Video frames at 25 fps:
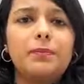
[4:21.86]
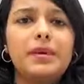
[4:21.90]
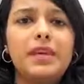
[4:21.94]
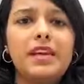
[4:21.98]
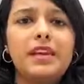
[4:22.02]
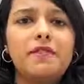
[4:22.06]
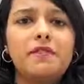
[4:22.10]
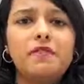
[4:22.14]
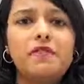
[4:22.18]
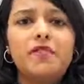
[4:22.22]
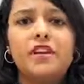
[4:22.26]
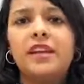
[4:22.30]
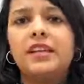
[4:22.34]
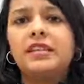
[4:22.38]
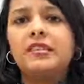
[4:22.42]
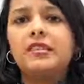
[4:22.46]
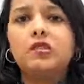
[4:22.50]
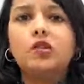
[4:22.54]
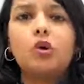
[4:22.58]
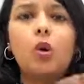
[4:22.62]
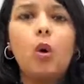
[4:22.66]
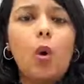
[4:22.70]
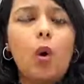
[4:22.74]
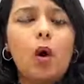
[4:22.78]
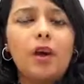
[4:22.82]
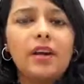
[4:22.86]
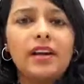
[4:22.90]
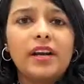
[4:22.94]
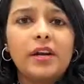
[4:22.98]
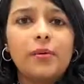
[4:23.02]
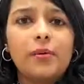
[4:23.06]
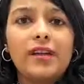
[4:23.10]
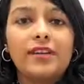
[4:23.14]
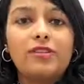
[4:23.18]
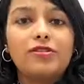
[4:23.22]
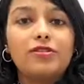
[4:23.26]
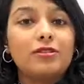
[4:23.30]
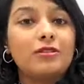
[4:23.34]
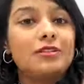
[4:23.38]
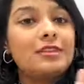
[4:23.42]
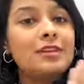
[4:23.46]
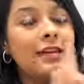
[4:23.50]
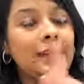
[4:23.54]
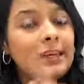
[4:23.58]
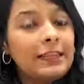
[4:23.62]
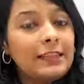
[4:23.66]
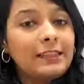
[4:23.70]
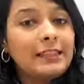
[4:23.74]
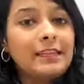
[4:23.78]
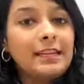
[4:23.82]
make friends, go on adventures.
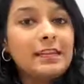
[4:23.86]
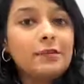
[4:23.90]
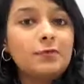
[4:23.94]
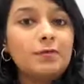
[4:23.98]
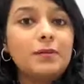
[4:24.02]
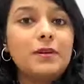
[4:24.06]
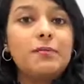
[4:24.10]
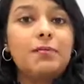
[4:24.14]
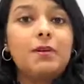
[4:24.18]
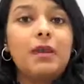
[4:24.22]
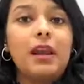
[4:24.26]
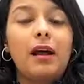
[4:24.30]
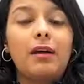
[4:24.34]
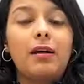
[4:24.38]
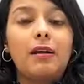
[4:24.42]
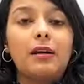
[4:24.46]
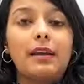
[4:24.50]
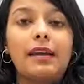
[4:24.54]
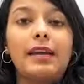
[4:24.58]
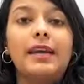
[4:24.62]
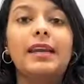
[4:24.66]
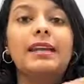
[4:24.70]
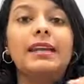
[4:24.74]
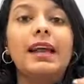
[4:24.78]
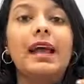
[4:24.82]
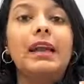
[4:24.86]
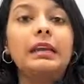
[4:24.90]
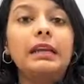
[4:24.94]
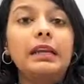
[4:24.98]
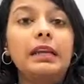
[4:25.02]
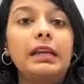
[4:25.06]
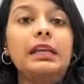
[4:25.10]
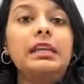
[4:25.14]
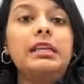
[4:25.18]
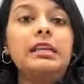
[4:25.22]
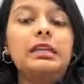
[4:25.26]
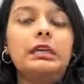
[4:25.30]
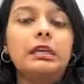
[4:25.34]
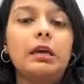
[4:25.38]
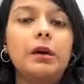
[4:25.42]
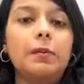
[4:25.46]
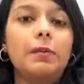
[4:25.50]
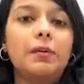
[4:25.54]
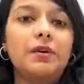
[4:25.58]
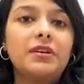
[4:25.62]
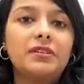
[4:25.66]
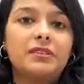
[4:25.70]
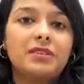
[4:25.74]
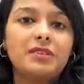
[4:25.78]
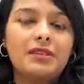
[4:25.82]
These people are great at
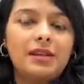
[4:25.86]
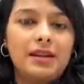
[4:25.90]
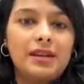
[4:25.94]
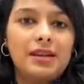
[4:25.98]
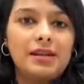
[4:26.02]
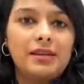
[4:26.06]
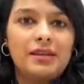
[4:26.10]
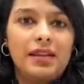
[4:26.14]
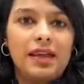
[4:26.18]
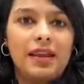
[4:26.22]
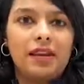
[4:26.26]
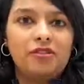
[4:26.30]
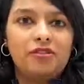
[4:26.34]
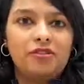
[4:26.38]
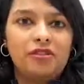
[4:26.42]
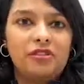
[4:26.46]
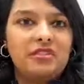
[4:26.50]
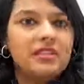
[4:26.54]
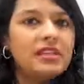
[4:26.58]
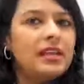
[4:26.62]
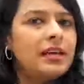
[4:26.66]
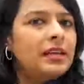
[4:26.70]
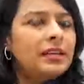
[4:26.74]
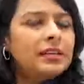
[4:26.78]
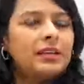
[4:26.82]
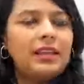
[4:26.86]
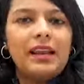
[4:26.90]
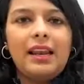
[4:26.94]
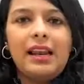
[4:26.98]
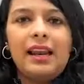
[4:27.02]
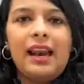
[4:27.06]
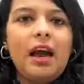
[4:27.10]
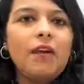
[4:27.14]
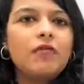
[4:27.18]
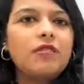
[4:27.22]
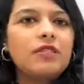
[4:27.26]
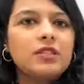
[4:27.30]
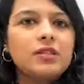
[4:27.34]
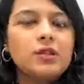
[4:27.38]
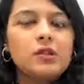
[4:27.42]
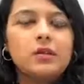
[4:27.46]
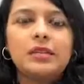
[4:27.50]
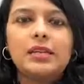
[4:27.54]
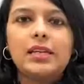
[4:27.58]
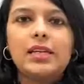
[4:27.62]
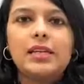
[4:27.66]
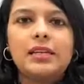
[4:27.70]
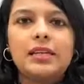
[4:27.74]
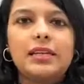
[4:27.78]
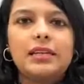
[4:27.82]
interpersonal intelligence. They love
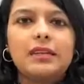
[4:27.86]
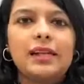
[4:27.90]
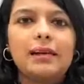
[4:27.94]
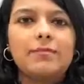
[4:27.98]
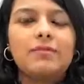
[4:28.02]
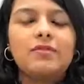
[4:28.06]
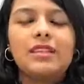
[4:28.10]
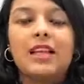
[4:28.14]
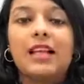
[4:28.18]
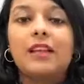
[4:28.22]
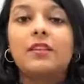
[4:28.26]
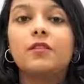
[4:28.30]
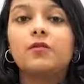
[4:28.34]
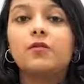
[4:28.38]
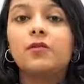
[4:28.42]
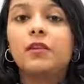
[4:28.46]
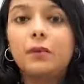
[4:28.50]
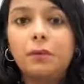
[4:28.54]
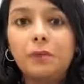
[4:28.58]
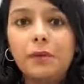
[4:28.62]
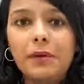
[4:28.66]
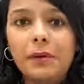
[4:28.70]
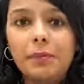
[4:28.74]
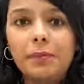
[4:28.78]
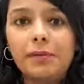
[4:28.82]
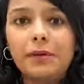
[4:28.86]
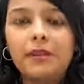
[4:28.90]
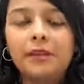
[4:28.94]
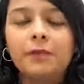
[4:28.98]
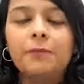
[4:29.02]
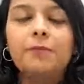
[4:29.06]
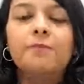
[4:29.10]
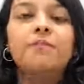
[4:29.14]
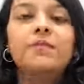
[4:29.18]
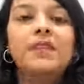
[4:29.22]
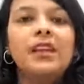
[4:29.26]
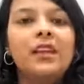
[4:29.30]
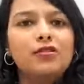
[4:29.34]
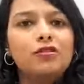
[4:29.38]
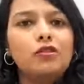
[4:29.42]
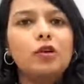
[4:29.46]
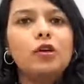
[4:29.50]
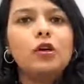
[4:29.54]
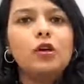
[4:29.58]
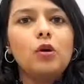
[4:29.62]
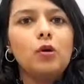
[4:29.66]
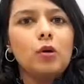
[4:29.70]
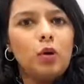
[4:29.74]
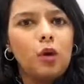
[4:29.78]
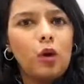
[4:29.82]
associating themselves with people. So
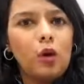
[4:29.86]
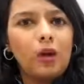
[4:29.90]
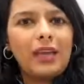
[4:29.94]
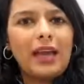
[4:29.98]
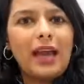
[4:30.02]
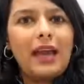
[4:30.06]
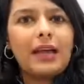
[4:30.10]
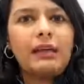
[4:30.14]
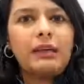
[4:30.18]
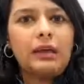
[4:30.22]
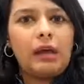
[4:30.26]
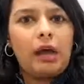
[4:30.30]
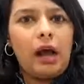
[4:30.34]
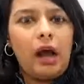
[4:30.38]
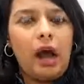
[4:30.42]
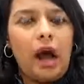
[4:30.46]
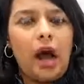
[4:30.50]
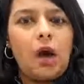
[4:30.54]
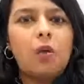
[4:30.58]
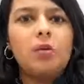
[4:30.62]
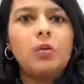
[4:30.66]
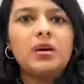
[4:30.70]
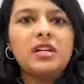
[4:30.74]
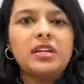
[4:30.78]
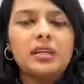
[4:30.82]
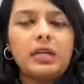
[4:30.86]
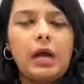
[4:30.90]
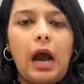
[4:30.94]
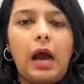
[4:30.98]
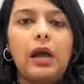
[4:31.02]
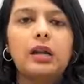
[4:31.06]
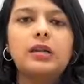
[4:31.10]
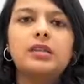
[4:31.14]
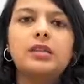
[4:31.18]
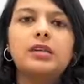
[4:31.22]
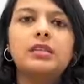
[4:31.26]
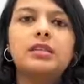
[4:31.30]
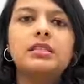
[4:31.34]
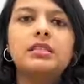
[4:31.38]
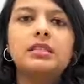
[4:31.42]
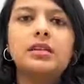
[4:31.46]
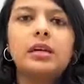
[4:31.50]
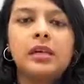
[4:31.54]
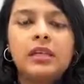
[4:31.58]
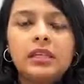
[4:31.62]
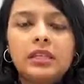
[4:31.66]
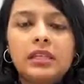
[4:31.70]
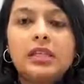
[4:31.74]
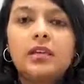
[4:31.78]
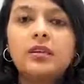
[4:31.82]
you look at Howard Gardner's
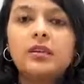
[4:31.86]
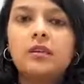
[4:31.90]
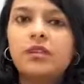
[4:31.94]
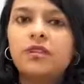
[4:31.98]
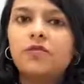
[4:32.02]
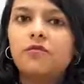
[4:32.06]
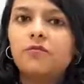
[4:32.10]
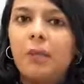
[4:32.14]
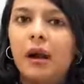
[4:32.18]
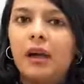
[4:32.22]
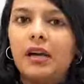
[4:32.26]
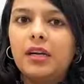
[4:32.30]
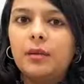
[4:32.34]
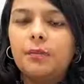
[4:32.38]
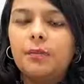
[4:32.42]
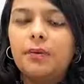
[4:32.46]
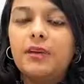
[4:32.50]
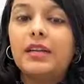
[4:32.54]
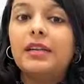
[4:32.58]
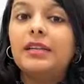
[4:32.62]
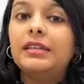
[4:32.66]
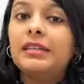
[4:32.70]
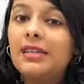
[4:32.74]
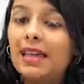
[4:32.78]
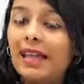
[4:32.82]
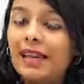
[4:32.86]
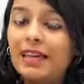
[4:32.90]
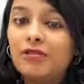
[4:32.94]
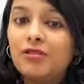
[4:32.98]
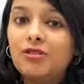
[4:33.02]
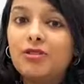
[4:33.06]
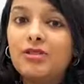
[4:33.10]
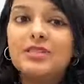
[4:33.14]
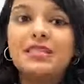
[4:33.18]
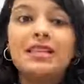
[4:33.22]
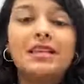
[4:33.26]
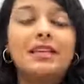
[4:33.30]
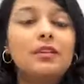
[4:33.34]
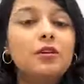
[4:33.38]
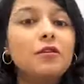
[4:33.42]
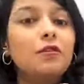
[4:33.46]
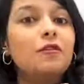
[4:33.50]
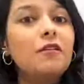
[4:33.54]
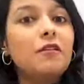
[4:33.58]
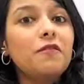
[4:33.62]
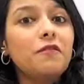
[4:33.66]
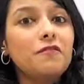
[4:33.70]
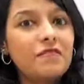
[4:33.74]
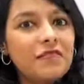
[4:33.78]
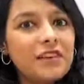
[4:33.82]
theory of multiple intelligence and you
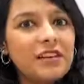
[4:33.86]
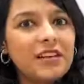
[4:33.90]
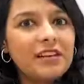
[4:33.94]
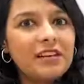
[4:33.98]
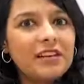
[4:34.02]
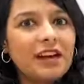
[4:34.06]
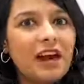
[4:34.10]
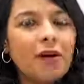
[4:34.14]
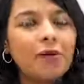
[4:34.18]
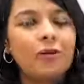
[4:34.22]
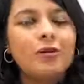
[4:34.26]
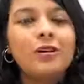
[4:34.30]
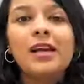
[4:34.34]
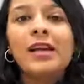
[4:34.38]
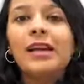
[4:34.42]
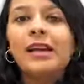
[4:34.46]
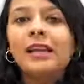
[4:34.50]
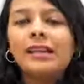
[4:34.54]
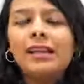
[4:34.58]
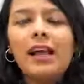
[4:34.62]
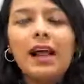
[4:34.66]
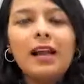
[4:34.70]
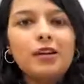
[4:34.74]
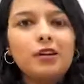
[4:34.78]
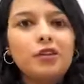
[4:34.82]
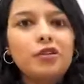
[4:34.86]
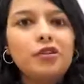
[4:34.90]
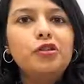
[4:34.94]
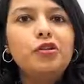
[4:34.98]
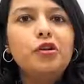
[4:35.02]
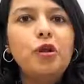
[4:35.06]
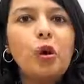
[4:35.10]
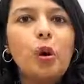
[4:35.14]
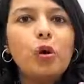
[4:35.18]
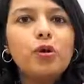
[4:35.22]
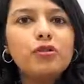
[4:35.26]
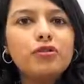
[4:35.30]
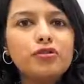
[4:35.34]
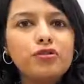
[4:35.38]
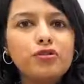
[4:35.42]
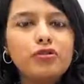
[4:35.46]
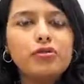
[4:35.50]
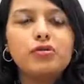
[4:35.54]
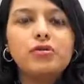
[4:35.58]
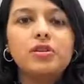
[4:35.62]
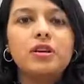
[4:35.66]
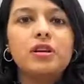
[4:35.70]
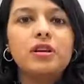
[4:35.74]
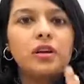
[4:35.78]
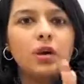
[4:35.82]
will figure out that no
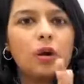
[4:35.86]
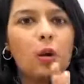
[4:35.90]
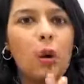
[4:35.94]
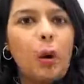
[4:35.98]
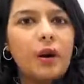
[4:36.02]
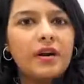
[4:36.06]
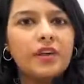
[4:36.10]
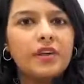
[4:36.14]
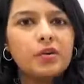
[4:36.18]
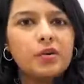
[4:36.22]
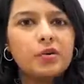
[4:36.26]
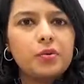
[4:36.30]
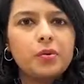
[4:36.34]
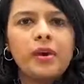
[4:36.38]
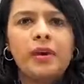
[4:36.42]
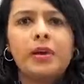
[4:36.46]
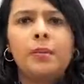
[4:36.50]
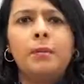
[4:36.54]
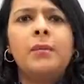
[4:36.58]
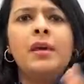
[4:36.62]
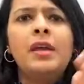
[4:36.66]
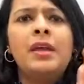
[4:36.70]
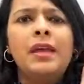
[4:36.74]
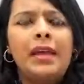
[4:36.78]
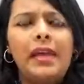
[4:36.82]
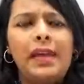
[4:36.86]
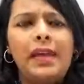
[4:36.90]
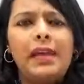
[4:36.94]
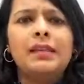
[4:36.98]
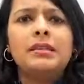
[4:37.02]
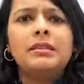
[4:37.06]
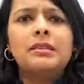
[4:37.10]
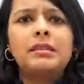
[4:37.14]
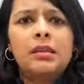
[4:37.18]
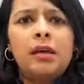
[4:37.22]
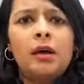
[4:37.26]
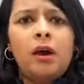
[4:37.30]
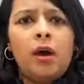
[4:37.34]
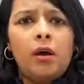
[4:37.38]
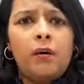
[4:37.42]
student, according to him, is